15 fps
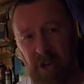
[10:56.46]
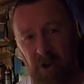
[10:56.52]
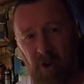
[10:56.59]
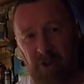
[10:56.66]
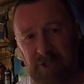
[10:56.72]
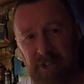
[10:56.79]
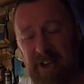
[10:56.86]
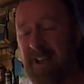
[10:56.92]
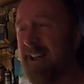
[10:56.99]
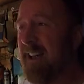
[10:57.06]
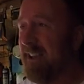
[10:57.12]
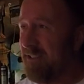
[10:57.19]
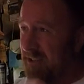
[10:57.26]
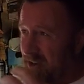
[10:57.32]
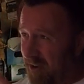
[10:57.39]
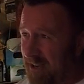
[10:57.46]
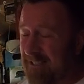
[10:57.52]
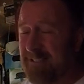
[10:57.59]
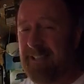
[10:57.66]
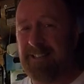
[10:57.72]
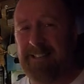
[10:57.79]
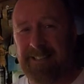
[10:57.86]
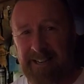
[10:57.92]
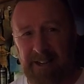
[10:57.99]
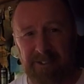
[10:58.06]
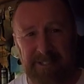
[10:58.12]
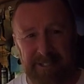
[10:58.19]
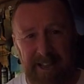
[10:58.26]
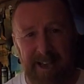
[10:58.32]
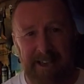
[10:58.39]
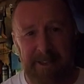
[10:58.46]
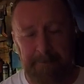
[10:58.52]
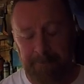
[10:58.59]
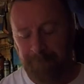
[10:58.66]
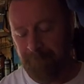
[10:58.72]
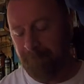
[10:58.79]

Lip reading: and hotter. It's a nice sunny day like today.